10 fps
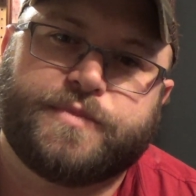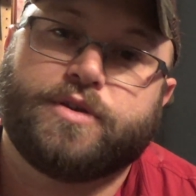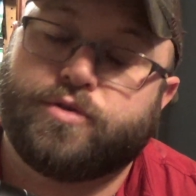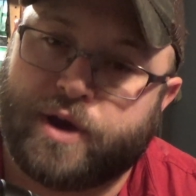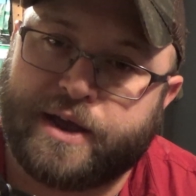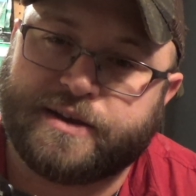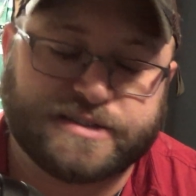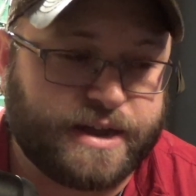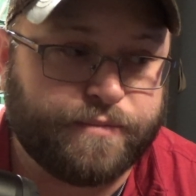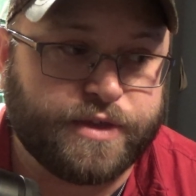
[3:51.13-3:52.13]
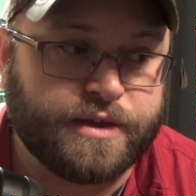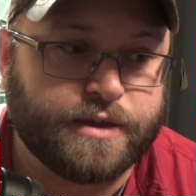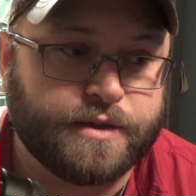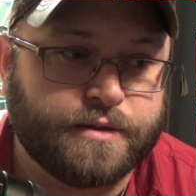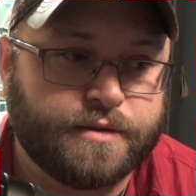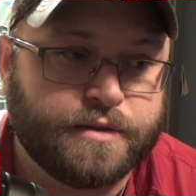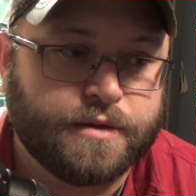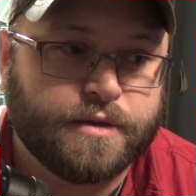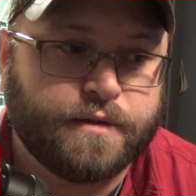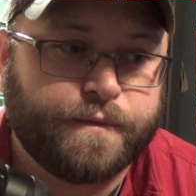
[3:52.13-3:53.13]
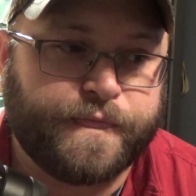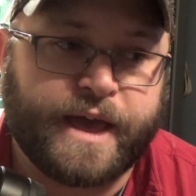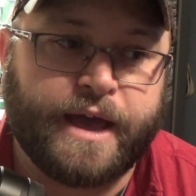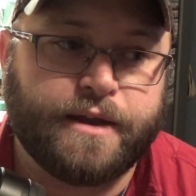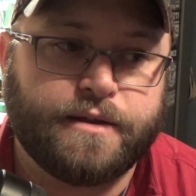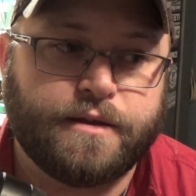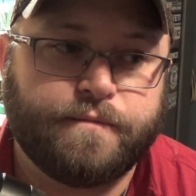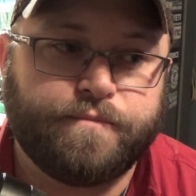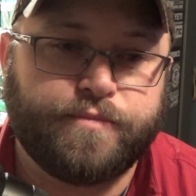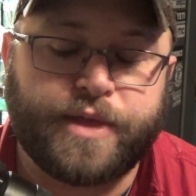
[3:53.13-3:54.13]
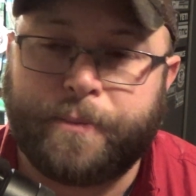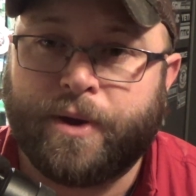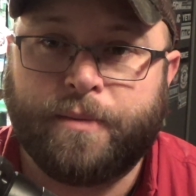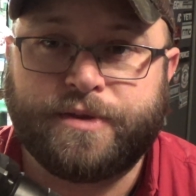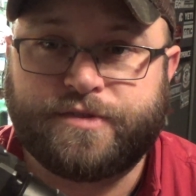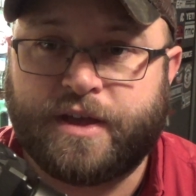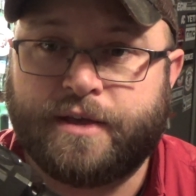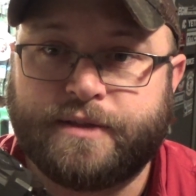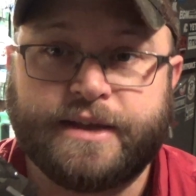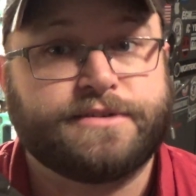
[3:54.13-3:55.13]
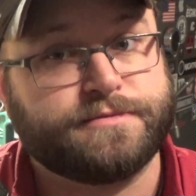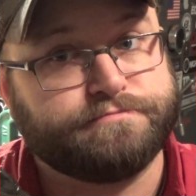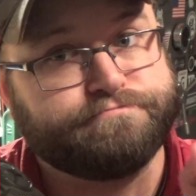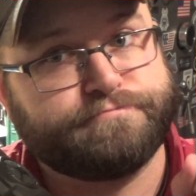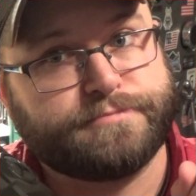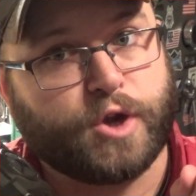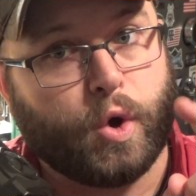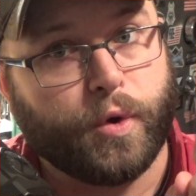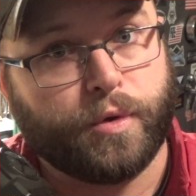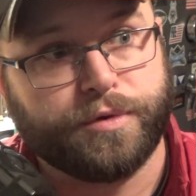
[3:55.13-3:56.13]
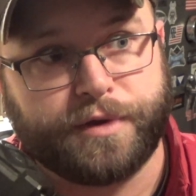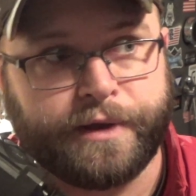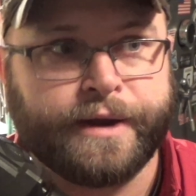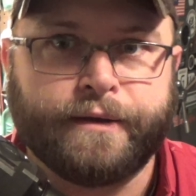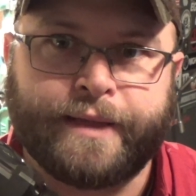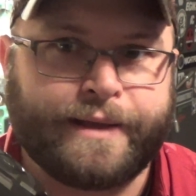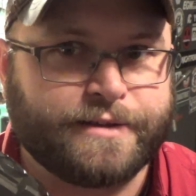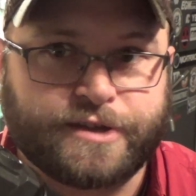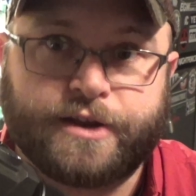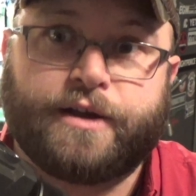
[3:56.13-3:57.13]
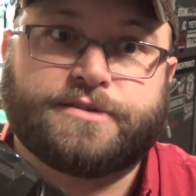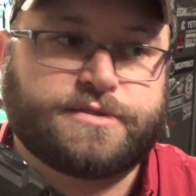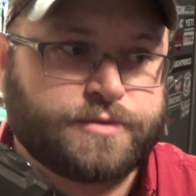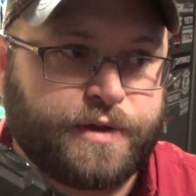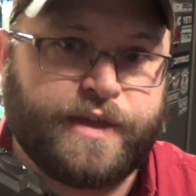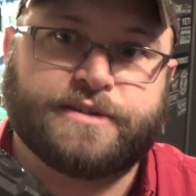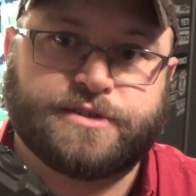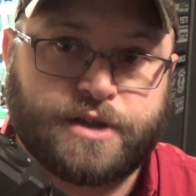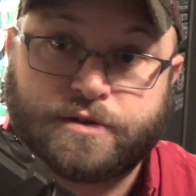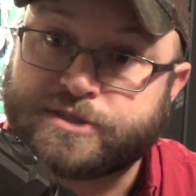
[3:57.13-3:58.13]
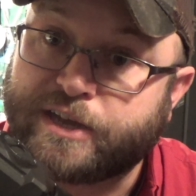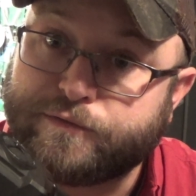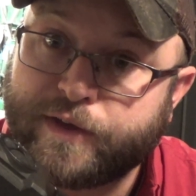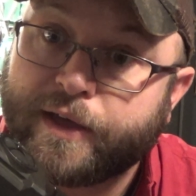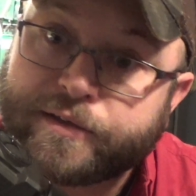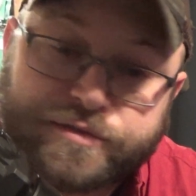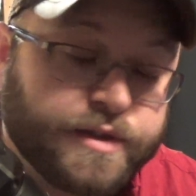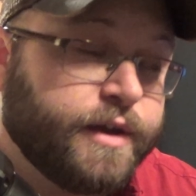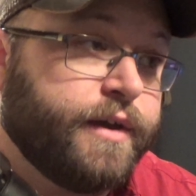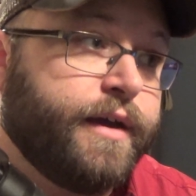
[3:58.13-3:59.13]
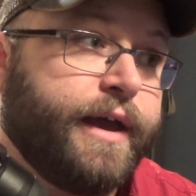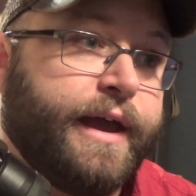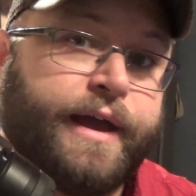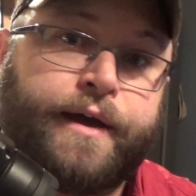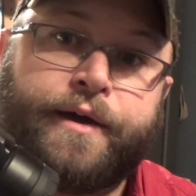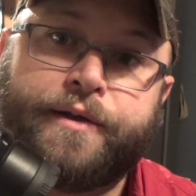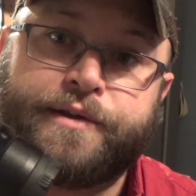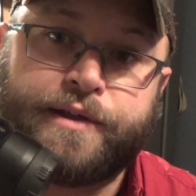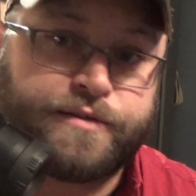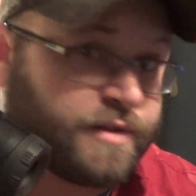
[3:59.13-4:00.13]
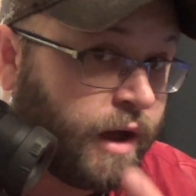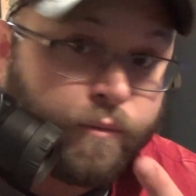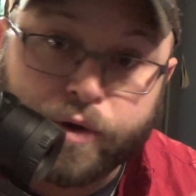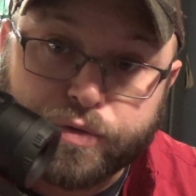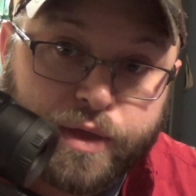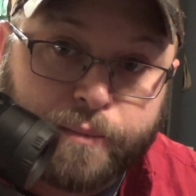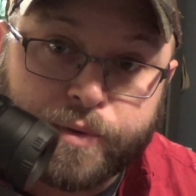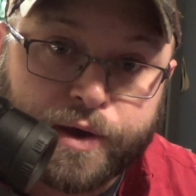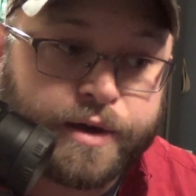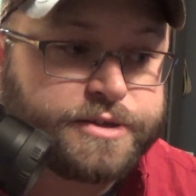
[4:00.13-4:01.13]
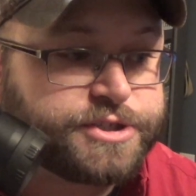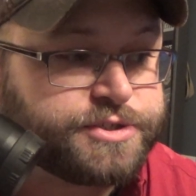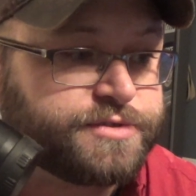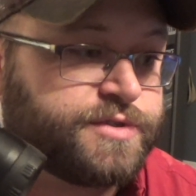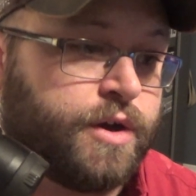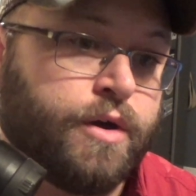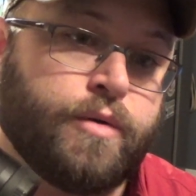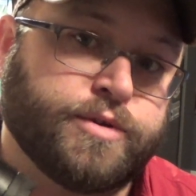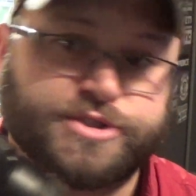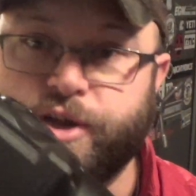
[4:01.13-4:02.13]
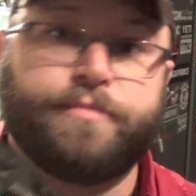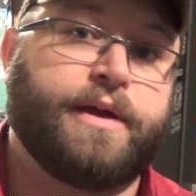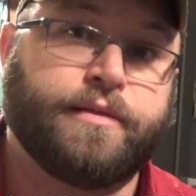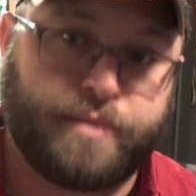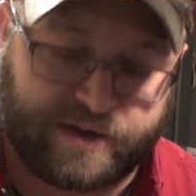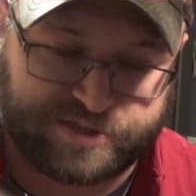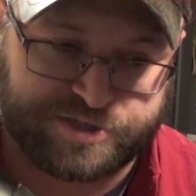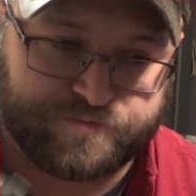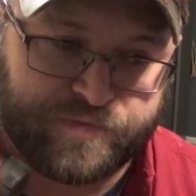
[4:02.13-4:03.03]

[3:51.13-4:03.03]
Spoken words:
Great, because I'm thinking that they probably said it's totaled, like it's going to cost $3,000 to get fixed, and it's not worth that much, so we're just going to mail it back to you.